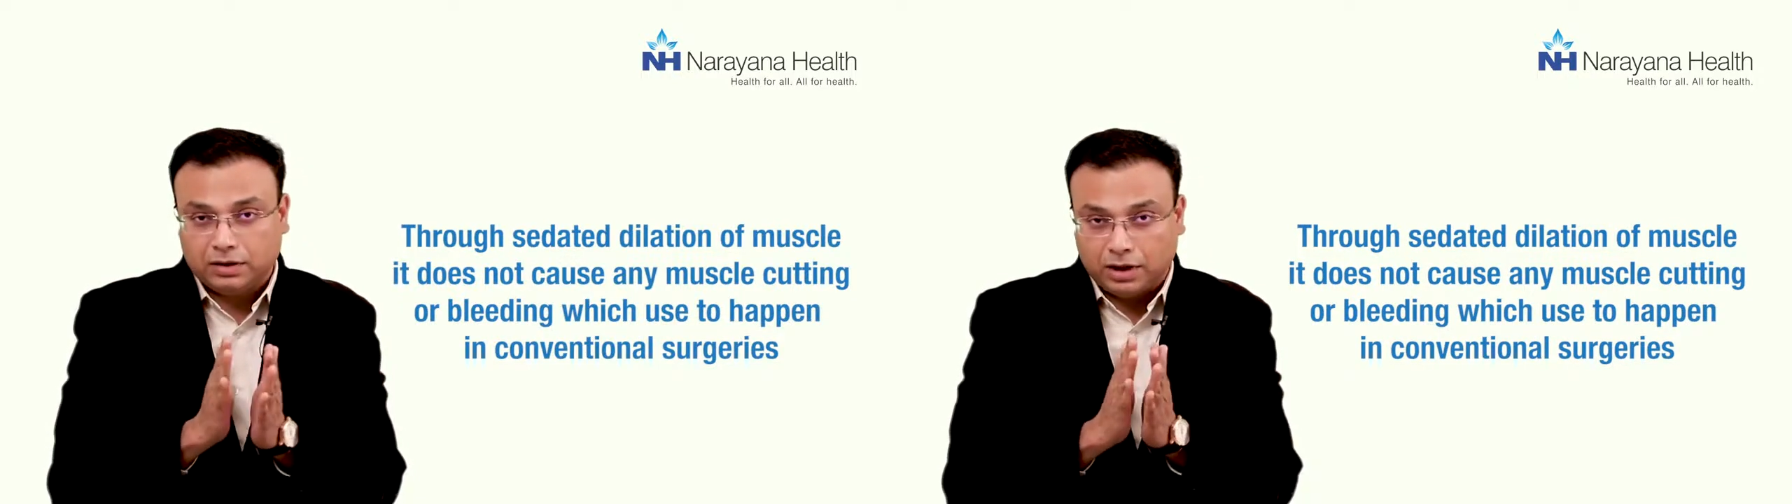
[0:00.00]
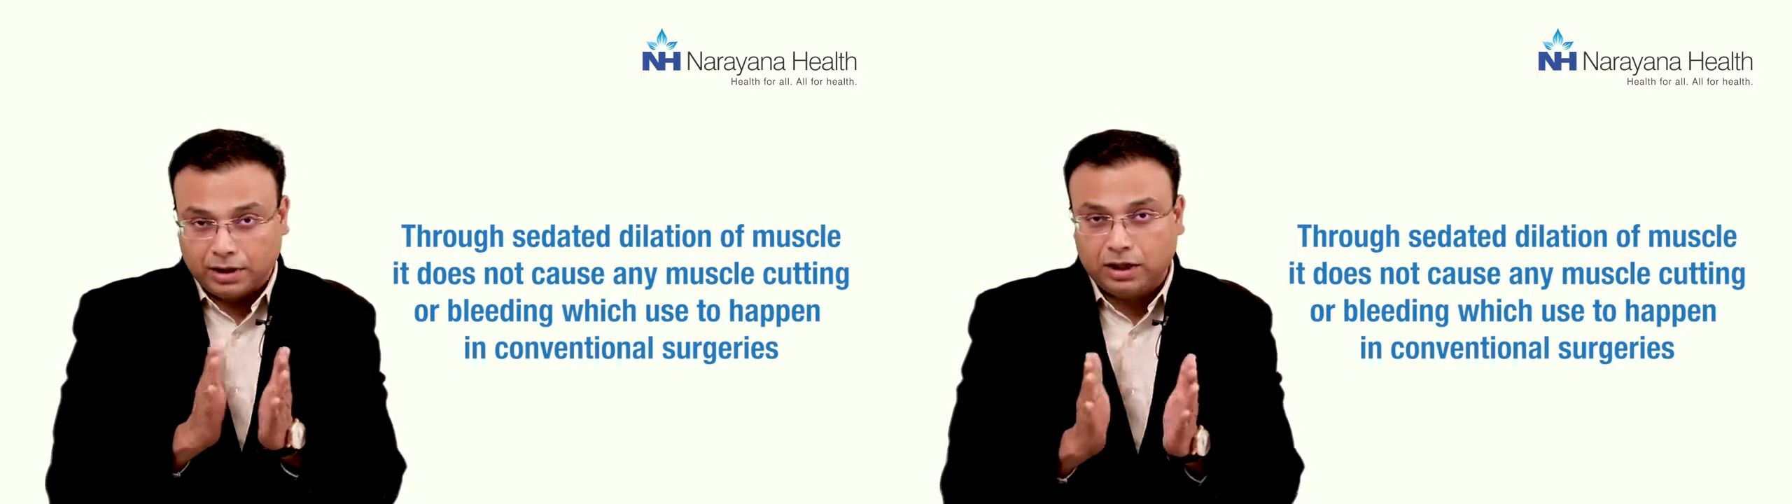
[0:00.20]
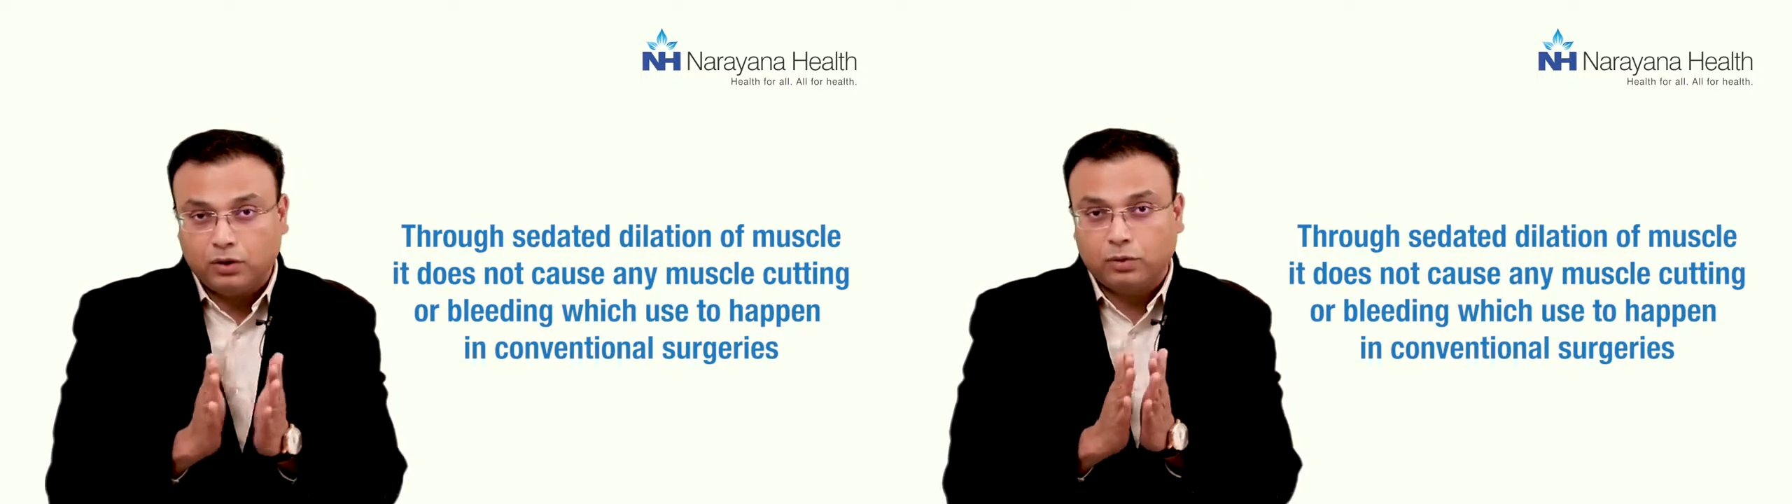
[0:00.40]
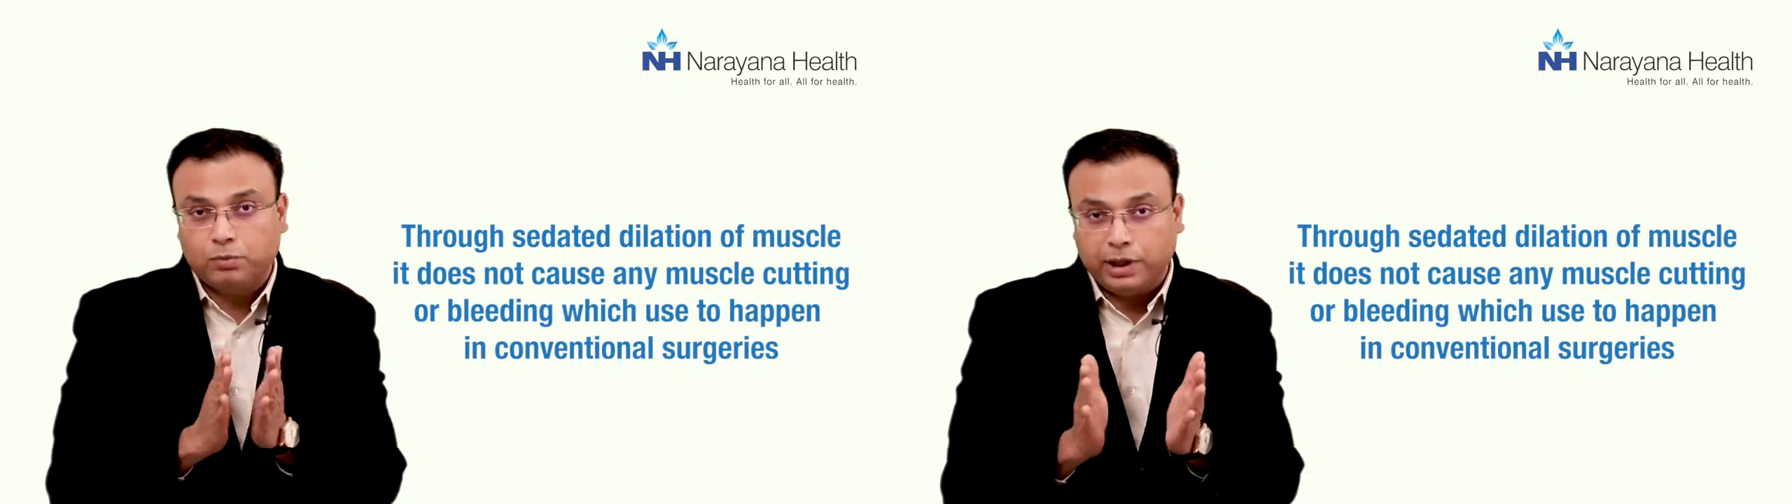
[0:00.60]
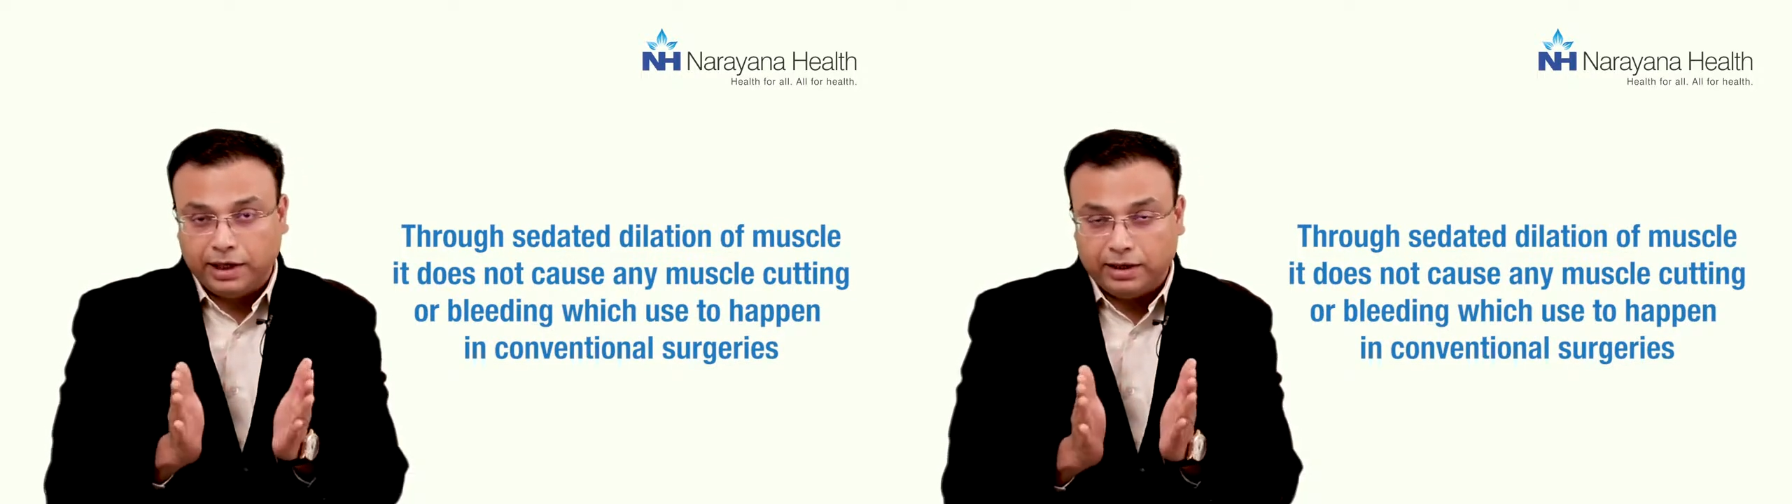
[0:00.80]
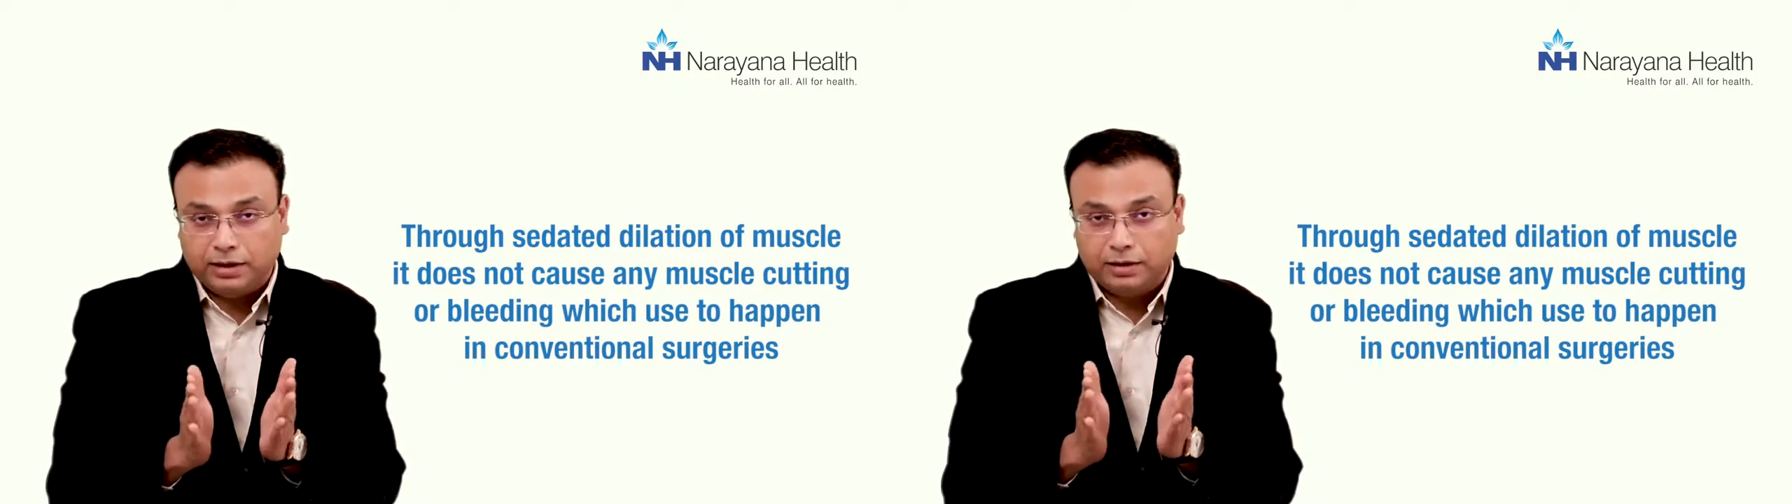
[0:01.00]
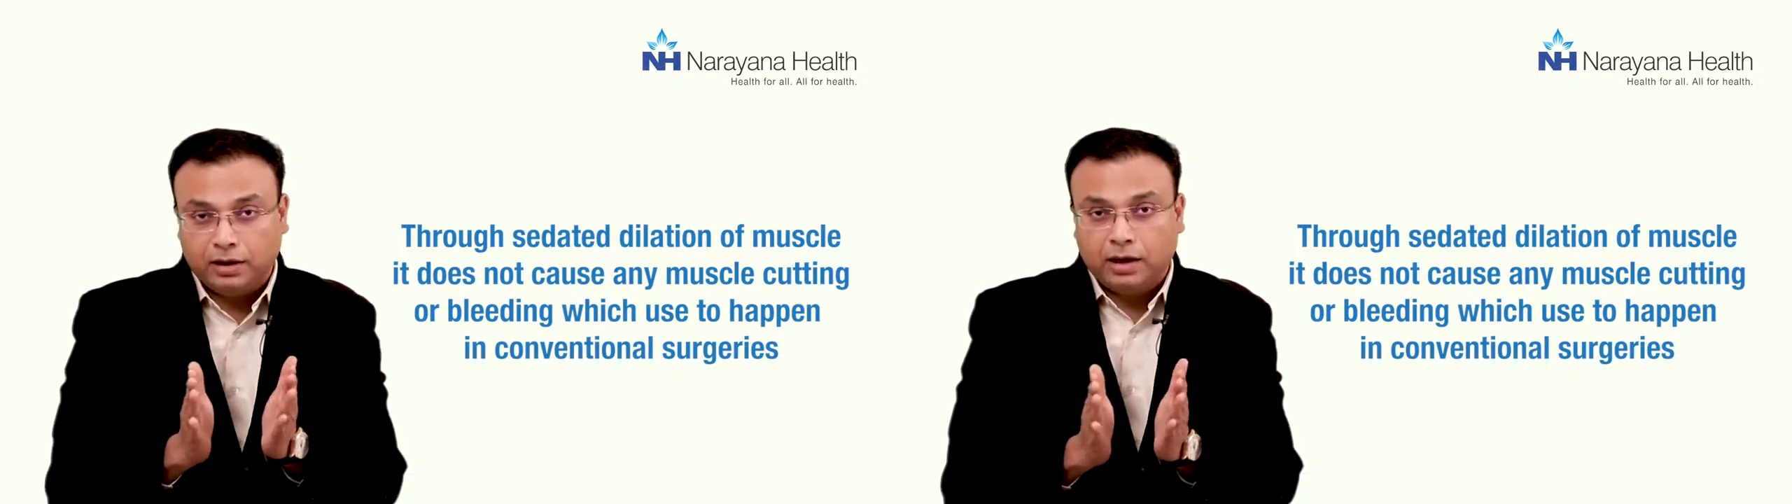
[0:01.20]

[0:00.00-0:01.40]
cutting or bleeding